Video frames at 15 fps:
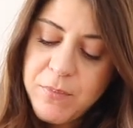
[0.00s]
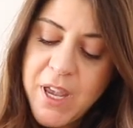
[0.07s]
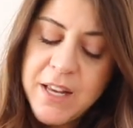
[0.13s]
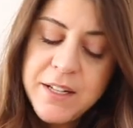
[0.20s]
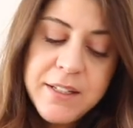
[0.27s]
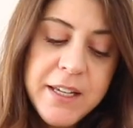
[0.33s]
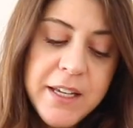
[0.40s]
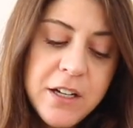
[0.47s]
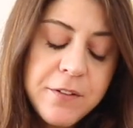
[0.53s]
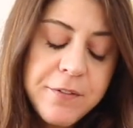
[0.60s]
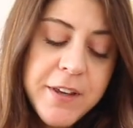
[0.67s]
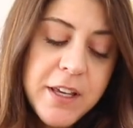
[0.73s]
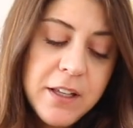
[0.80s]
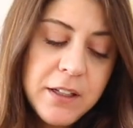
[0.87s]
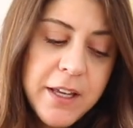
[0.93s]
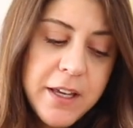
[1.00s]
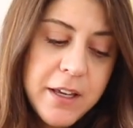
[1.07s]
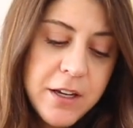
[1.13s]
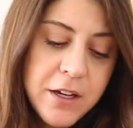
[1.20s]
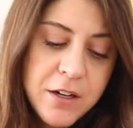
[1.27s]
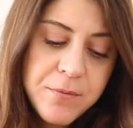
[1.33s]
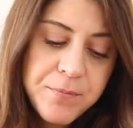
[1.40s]
in need of healing
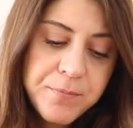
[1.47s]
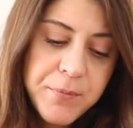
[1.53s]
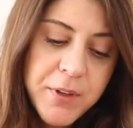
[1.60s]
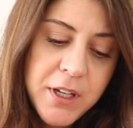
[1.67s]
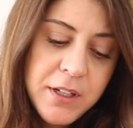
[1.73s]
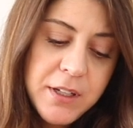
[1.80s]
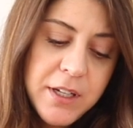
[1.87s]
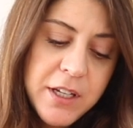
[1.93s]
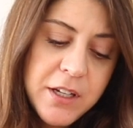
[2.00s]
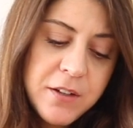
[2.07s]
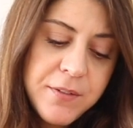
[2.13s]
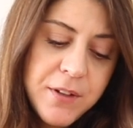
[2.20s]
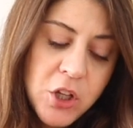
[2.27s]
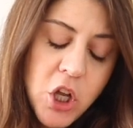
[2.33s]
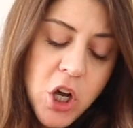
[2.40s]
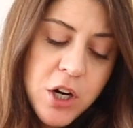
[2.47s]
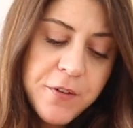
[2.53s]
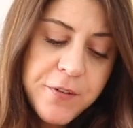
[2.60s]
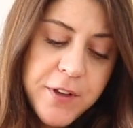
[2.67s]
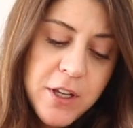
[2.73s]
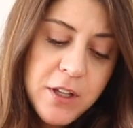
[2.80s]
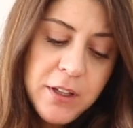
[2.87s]
here, in need of a lot
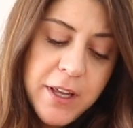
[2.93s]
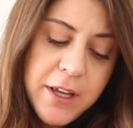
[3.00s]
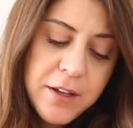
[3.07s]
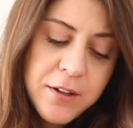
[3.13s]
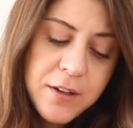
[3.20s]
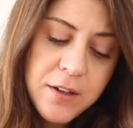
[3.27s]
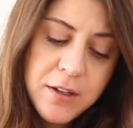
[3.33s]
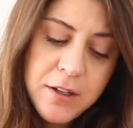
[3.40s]
of healing.